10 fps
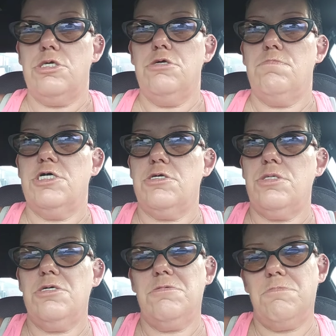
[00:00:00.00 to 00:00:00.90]
too much.
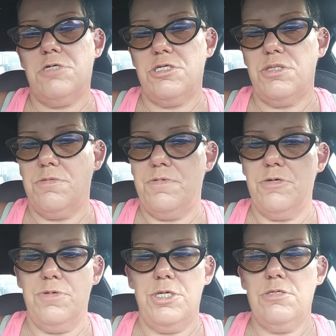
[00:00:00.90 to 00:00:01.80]
I'll watch a few
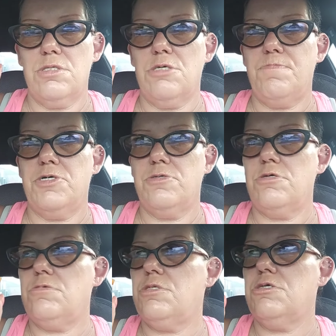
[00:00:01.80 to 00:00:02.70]
things up on
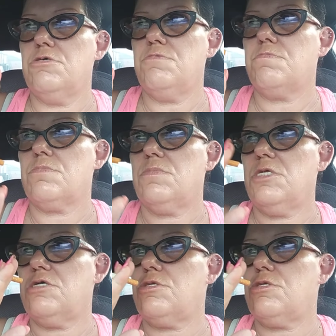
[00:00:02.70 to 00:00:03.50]
YouTube. Not